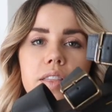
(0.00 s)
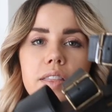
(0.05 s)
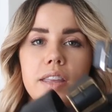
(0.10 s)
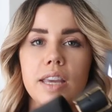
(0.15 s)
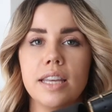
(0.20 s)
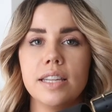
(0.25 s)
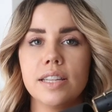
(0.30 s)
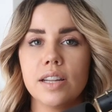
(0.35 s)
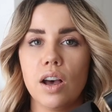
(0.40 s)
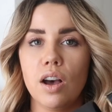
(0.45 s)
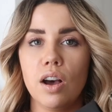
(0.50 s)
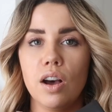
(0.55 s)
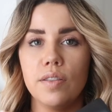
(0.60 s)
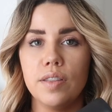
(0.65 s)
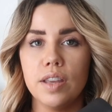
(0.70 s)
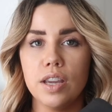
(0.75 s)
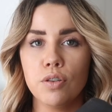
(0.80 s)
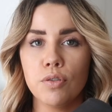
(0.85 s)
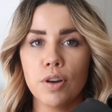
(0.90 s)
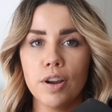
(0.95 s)
These are
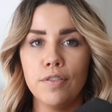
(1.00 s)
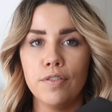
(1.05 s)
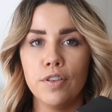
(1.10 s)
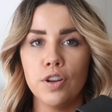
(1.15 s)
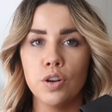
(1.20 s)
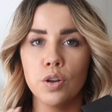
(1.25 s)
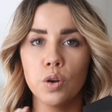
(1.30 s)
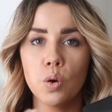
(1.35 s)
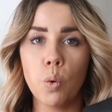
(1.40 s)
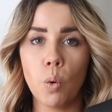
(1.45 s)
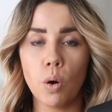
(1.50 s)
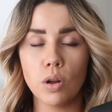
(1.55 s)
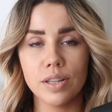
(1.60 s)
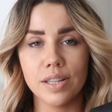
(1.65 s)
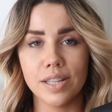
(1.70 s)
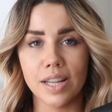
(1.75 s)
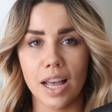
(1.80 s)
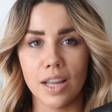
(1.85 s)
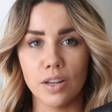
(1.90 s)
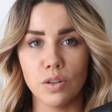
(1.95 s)
the Gryphon Quad
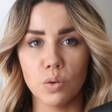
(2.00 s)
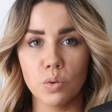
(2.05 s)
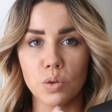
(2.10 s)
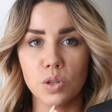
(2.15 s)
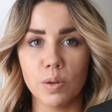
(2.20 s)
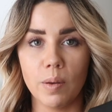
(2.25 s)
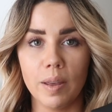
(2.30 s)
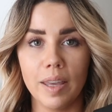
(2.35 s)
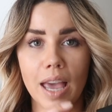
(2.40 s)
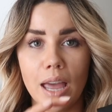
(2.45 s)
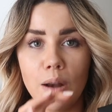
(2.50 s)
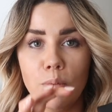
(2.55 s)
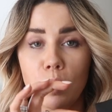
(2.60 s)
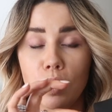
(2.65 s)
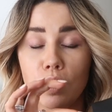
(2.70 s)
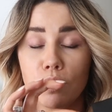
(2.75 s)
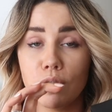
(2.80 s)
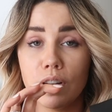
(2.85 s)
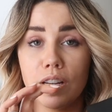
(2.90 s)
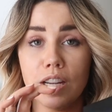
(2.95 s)
sandals. So again,
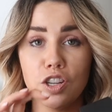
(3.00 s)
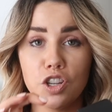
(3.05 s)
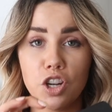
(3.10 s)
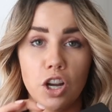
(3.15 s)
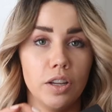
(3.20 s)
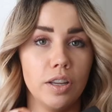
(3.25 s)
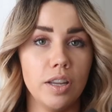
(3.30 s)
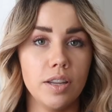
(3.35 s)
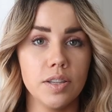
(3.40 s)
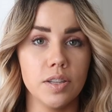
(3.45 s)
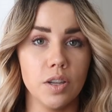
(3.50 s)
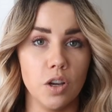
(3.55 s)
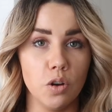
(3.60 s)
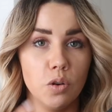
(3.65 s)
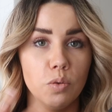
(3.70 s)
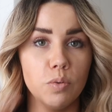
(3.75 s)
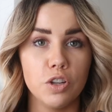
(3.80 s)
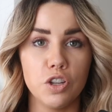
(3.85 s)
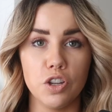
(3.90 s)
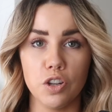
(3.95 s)
with the really chunky
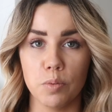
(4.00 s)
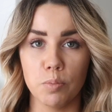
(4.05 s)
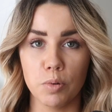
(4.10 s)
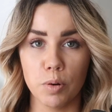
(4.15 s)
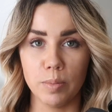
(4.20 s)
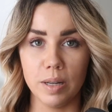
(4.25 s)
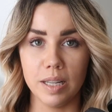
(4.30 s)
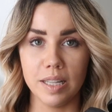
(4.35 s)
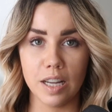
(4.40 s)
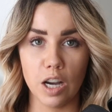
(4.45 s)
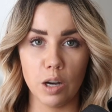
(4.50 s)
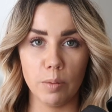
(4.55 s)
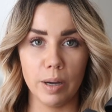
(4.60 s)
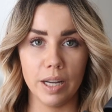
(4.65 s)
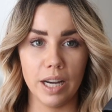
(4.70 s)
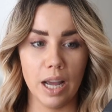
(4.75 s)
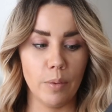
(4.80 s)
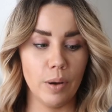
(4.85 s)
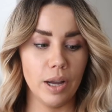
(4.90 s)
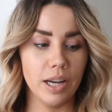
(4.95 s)
sole, which you can probably tell by
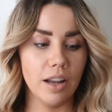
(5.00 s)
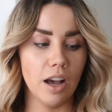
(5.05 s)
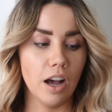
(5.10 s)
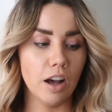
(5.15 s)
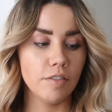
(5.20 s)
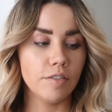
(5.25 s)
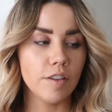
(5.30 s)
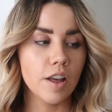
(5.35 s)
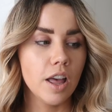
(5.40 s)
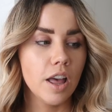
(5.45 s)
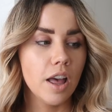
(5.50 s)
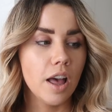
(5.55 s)
now I love.